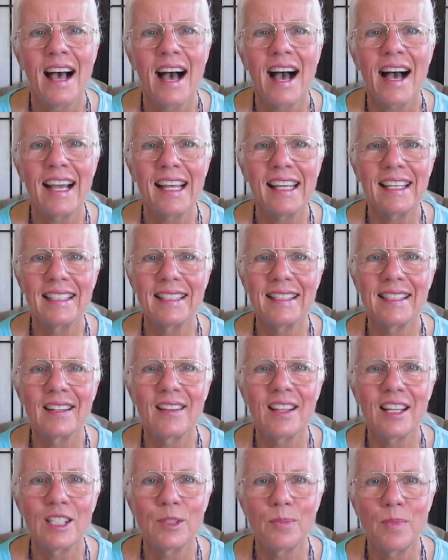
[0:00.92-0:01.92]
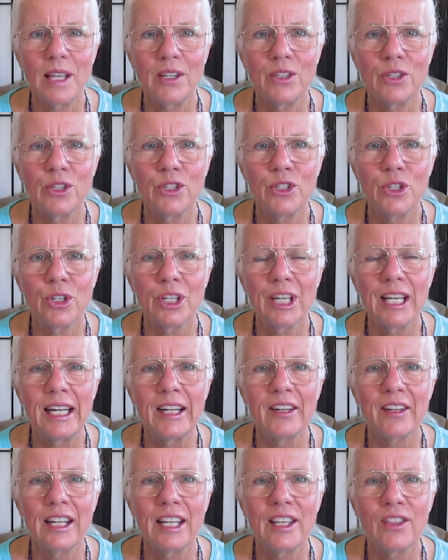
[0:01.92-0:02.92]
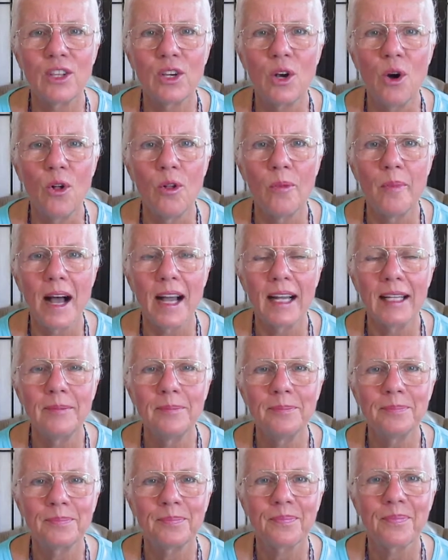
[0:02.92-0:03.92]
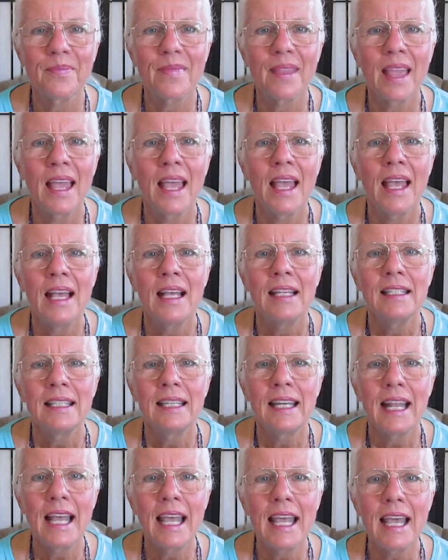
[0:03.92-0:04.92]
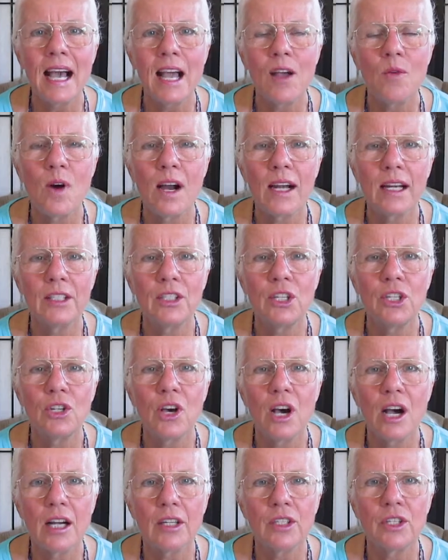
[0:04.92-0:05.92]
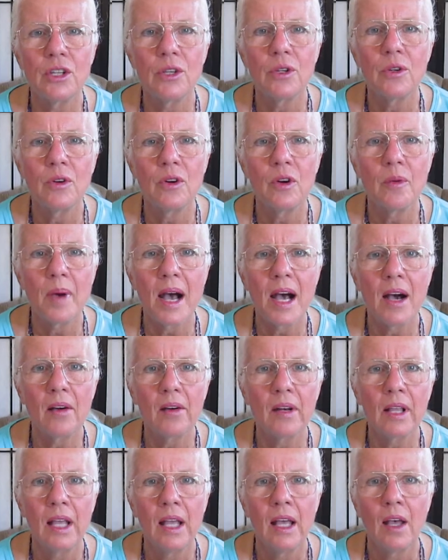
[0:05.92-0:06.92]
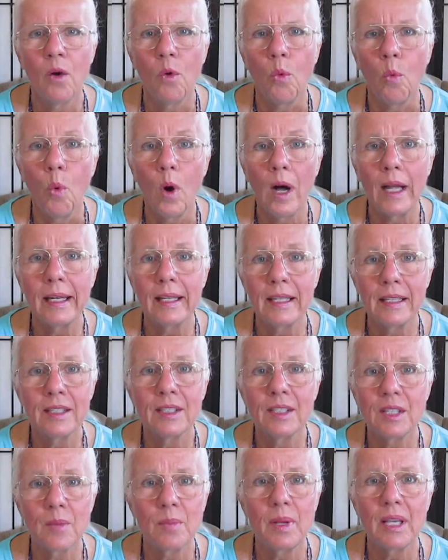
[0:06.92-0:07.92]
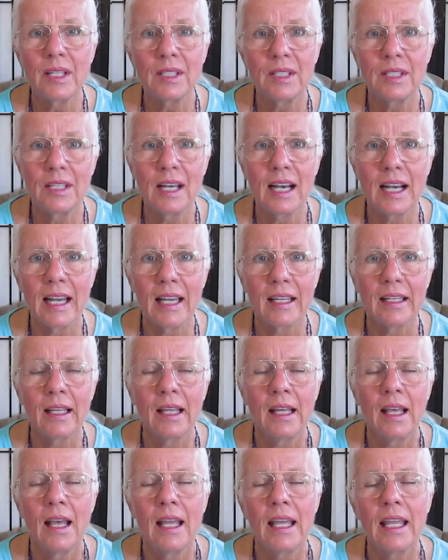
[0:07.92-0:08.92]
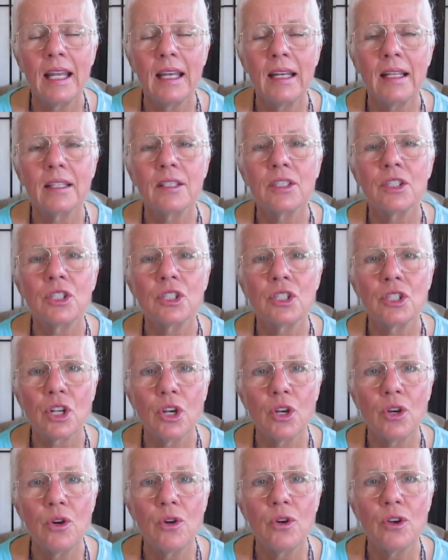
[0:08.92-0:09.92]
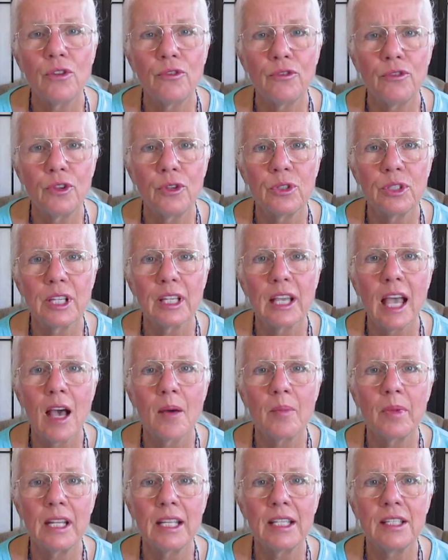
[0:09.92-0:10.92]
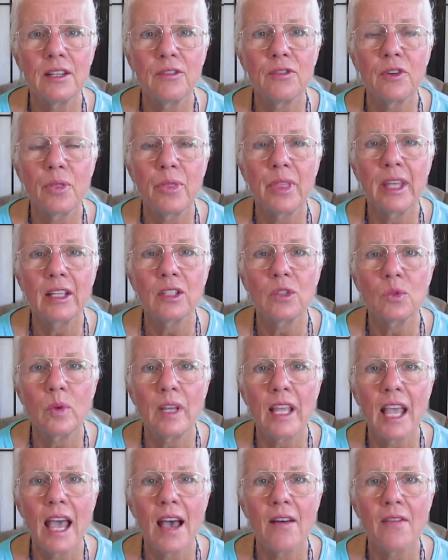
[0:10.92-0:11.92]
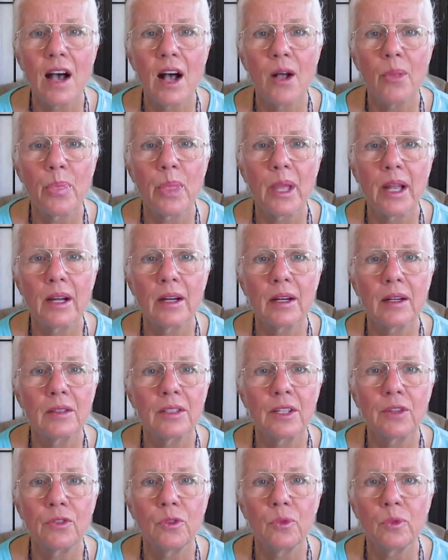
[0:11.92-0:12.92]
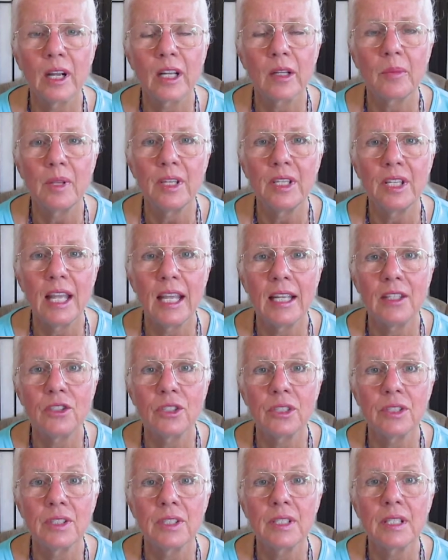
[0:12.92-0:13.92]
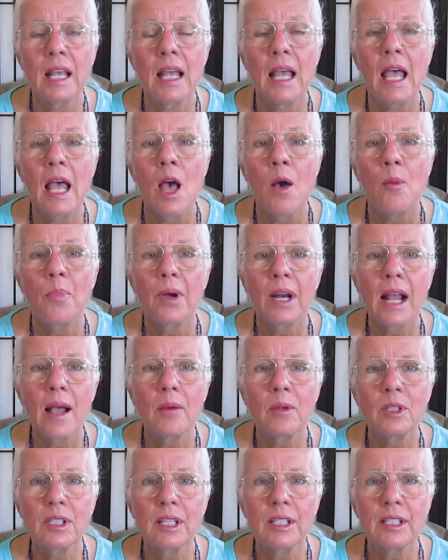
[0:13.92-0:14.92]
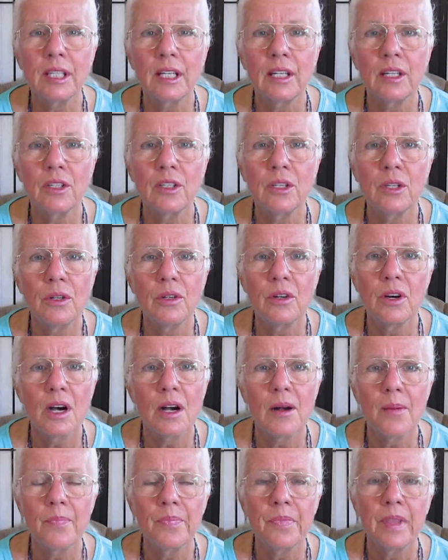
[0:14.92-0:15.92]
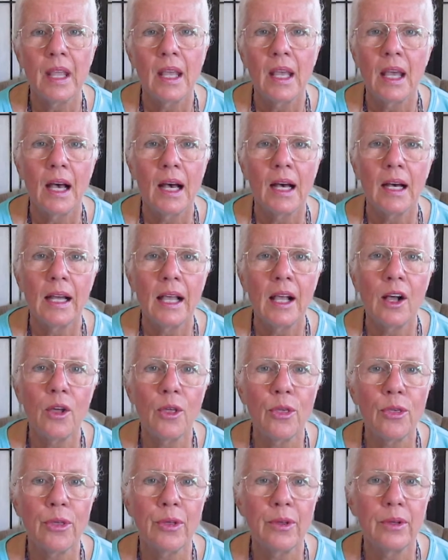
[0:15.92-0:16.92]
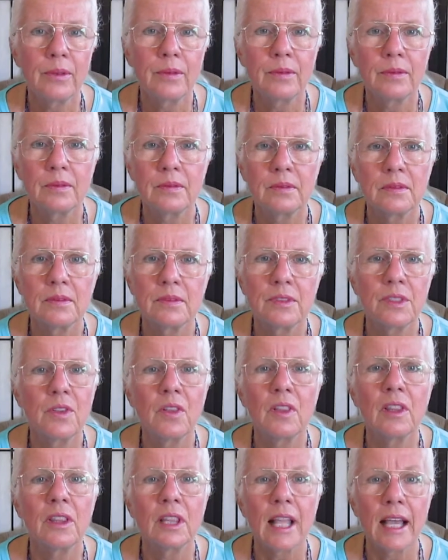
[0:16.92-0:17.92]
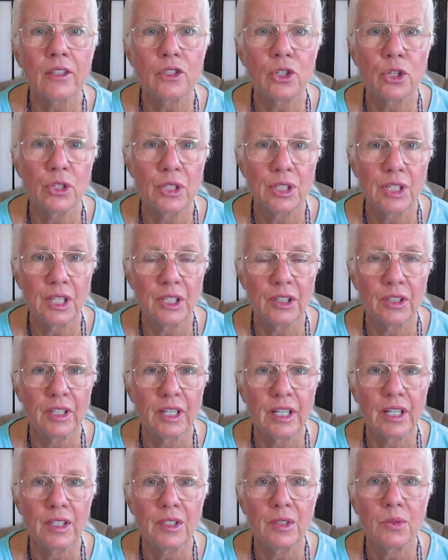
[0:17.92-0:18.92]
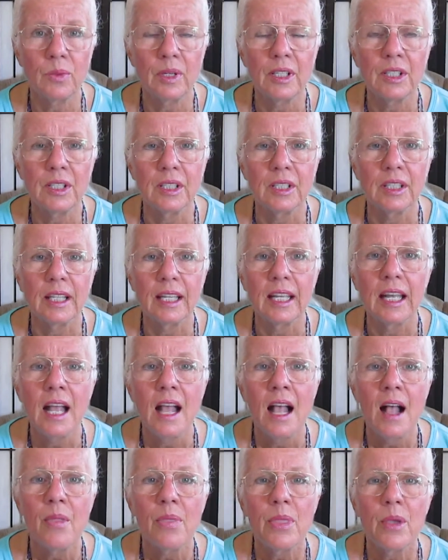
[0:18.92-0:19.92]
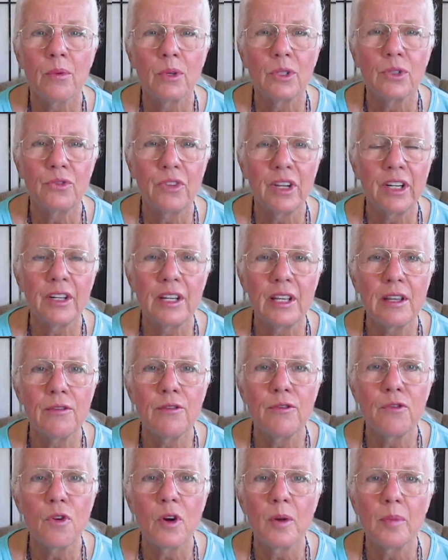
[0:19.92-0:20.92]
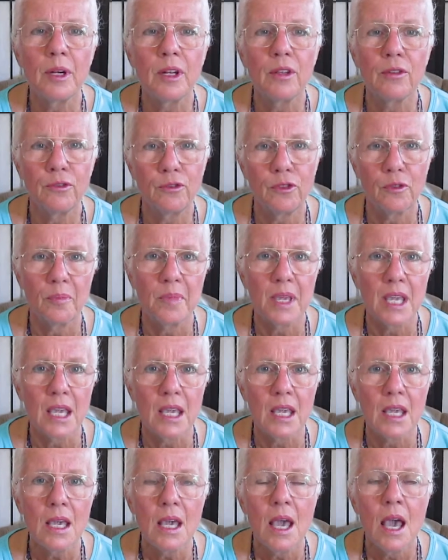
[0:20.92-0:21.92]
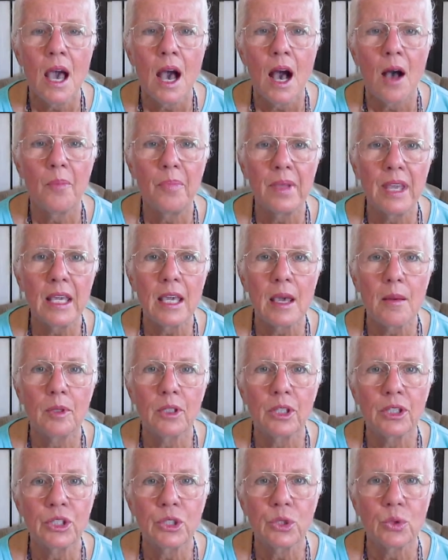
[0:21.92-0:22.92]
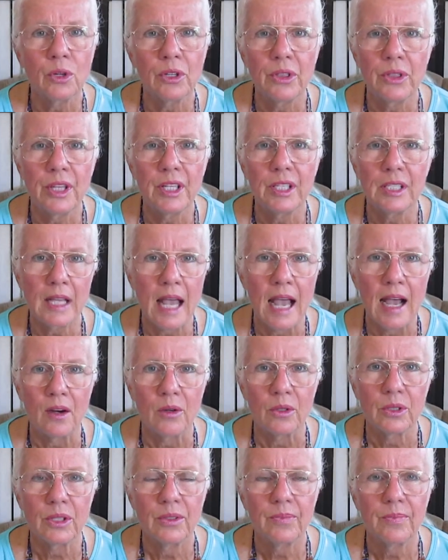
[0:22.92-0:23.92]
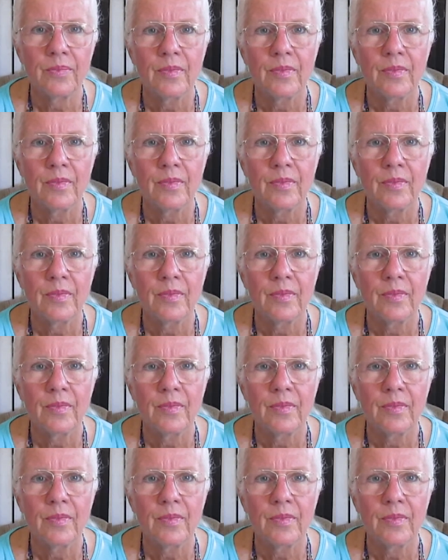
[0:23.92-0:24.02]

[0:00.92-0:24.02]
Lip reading: Hi, it's Celeste Majors, your canary in the coal mine. Today I wanted to talk to you about what is the best diet. It is so confusing how many different things we have out there, different recommendations. But I was listening to a health lecture series recently that was very informative for me of being able to sort this out.